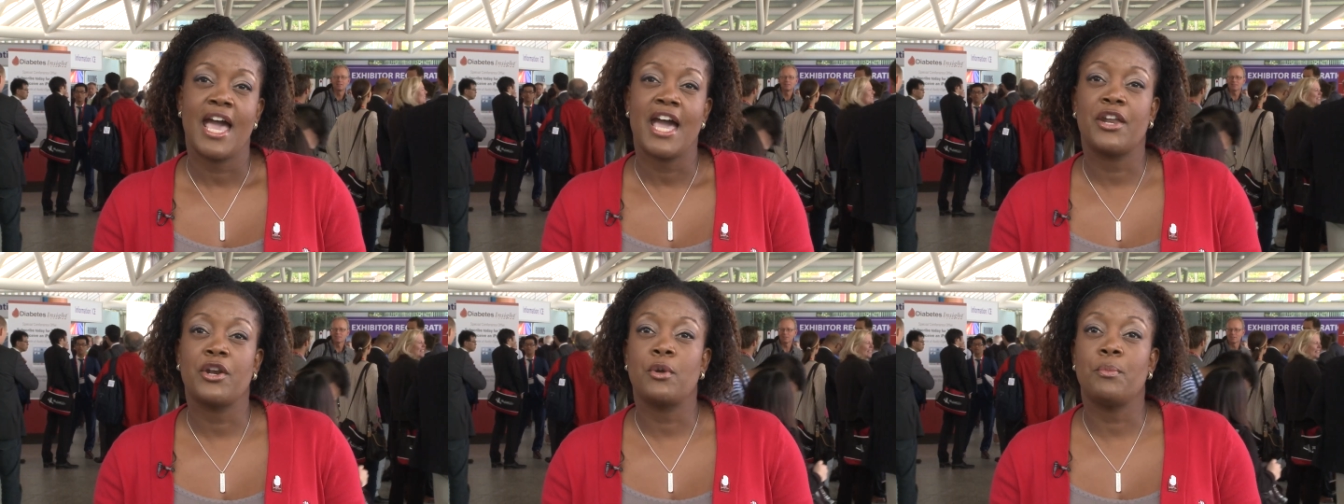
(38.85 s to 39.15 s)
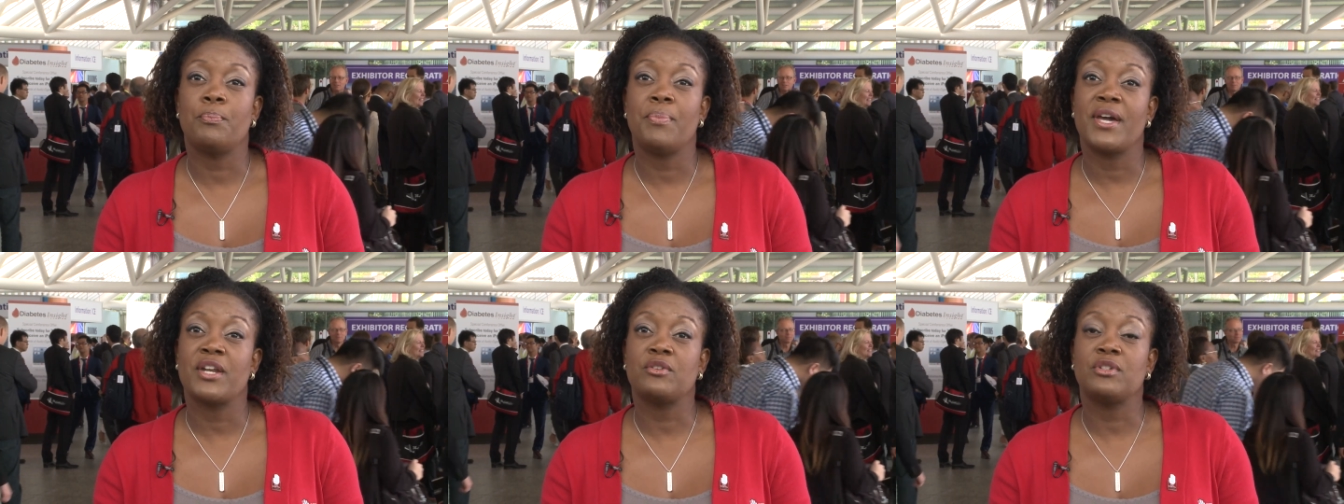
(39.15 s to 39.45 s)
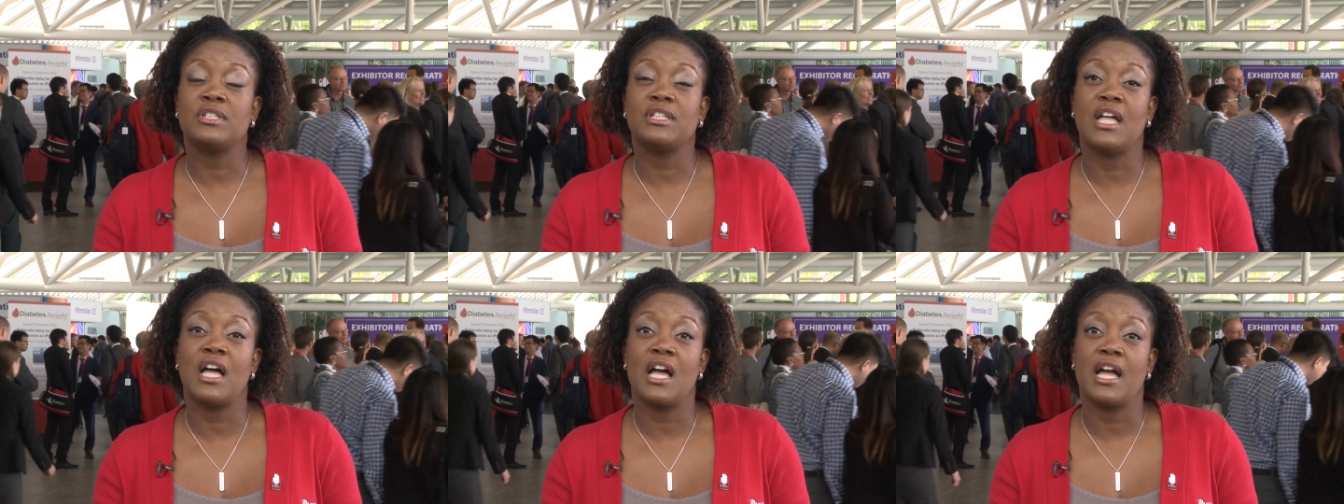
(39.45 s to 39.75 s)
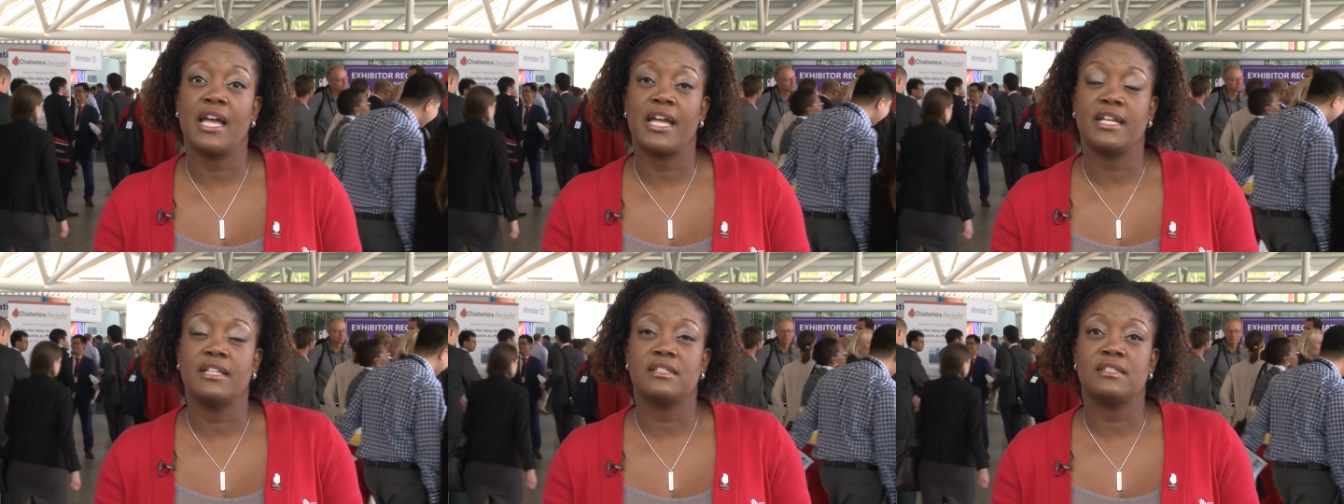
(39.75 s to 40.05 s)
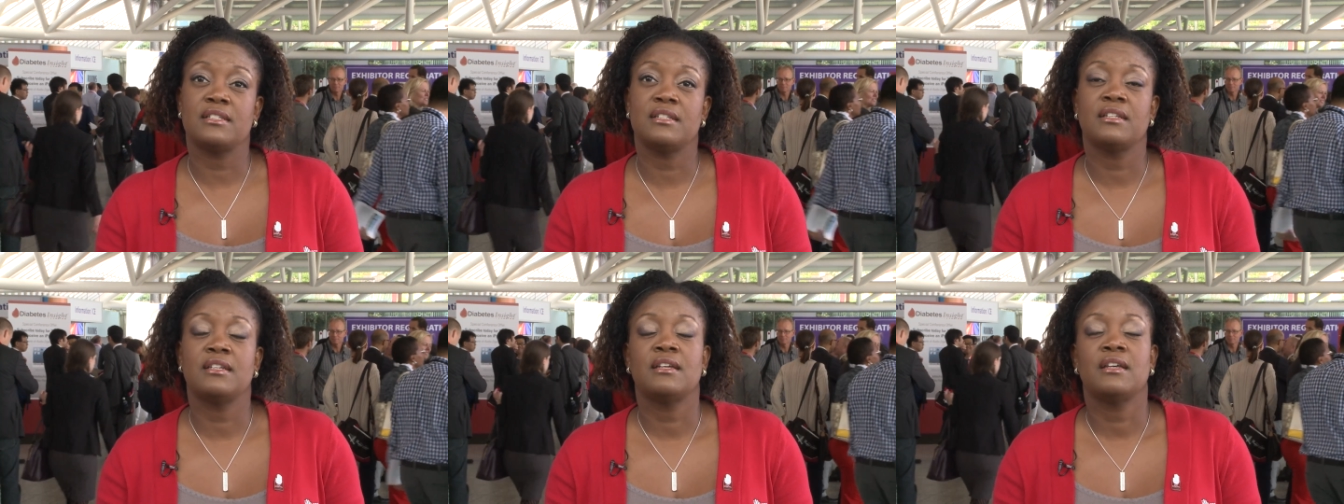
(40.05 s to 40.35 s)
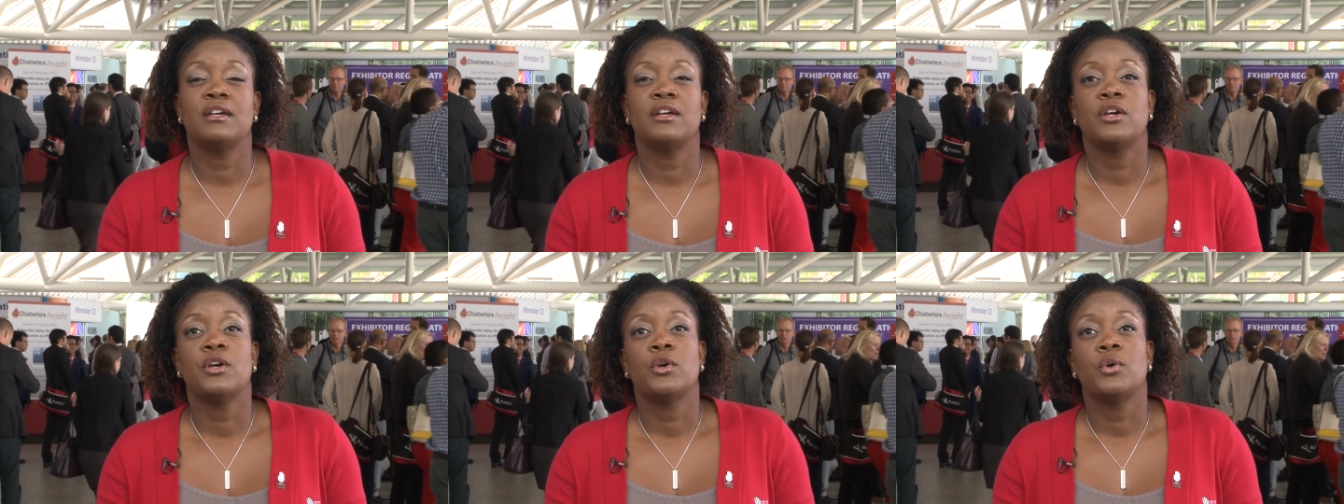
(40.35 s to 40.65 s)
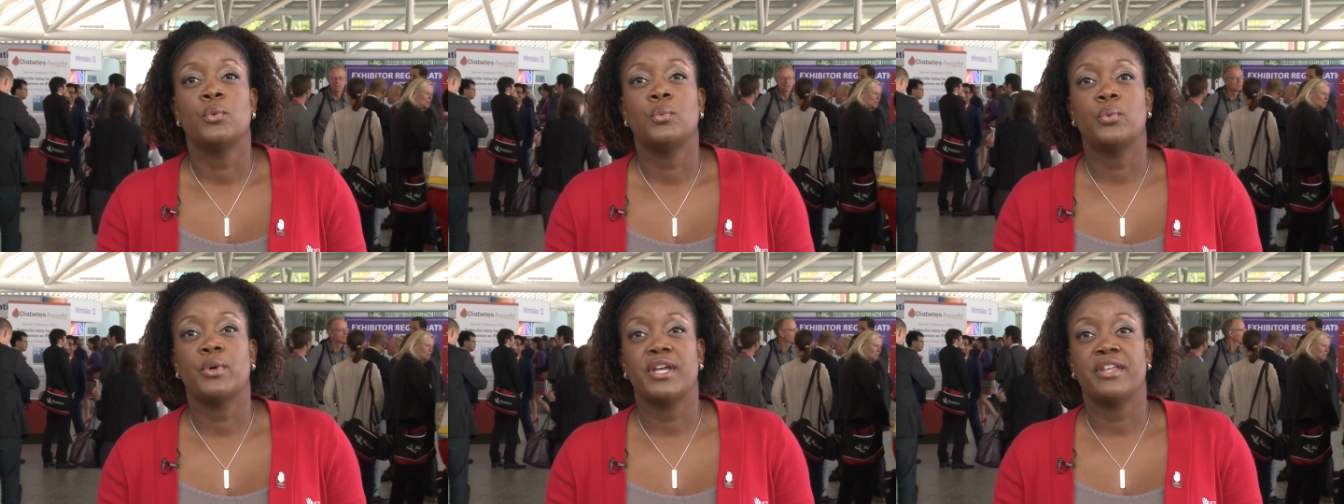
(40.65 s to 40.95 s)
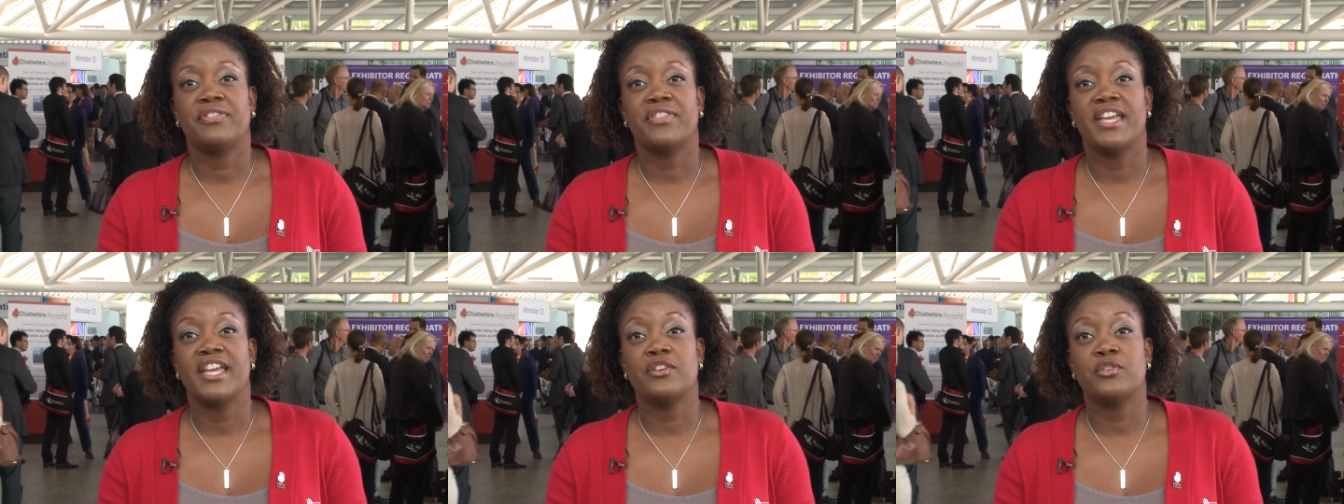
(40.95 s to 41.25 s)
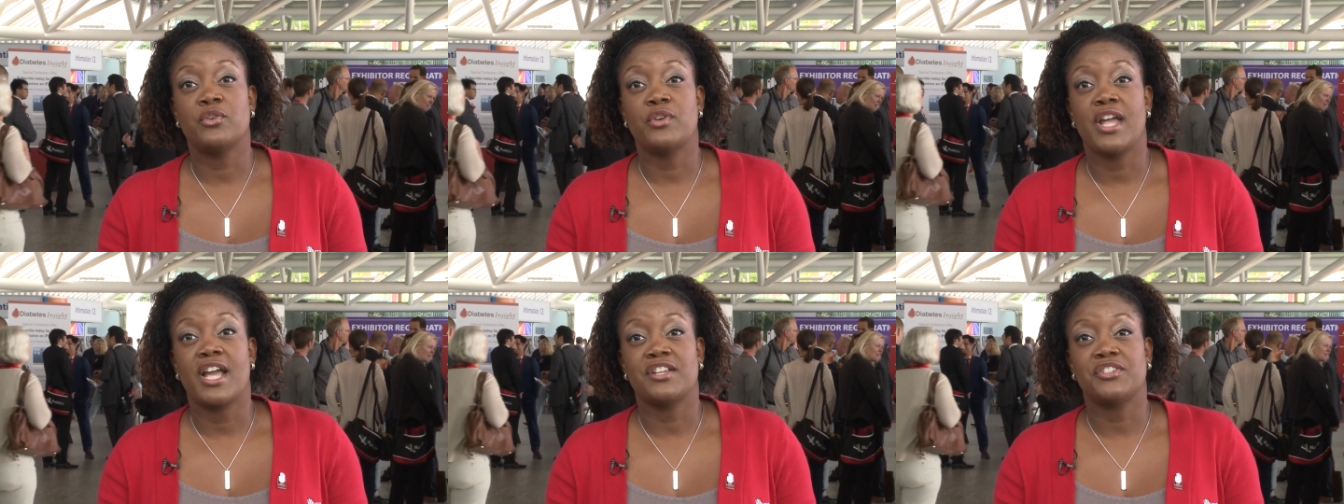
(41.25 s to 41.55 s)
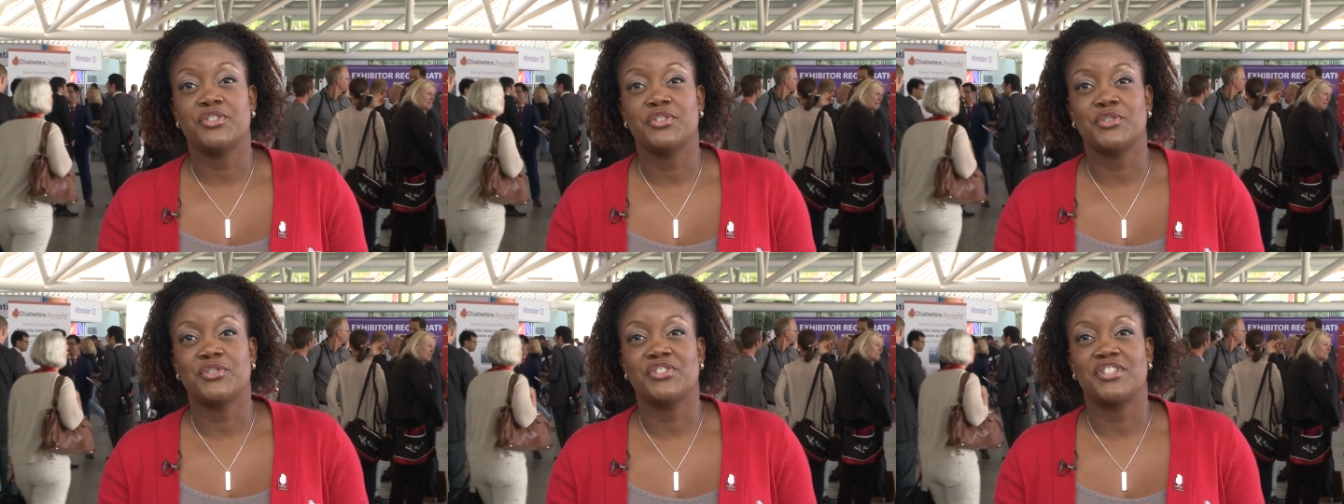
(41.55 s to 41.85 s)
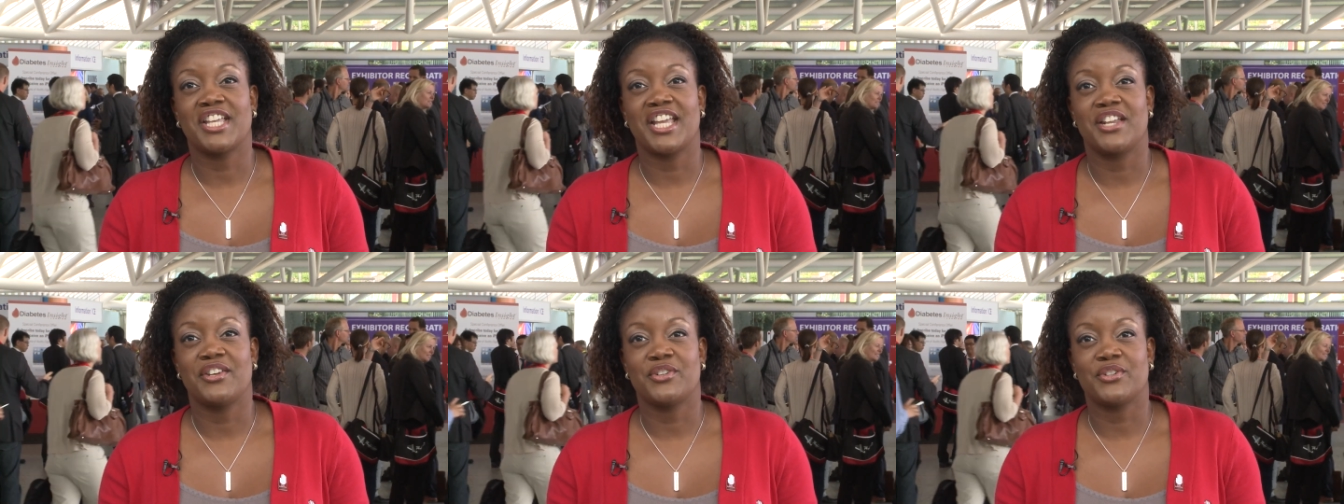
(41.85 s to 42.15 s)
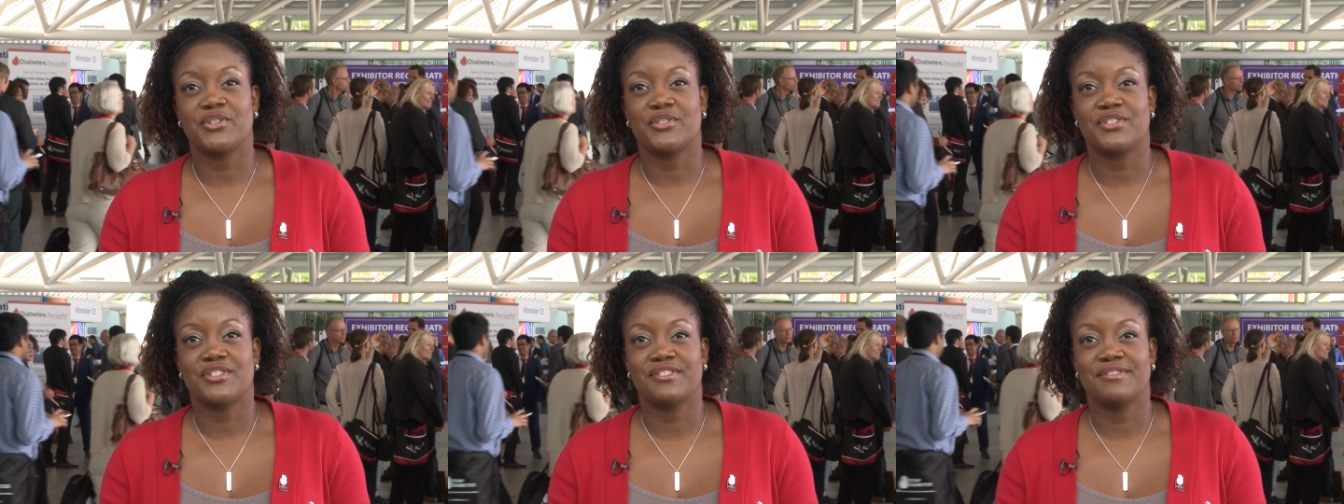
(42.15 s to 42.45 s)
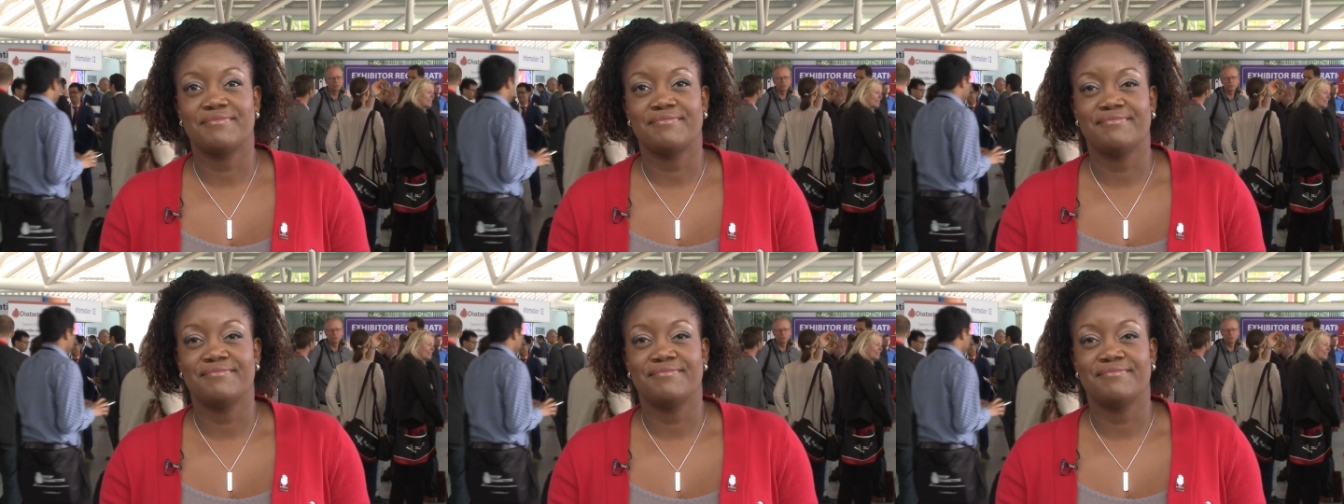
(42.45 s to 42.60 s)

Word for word: and are better aligned with international standards.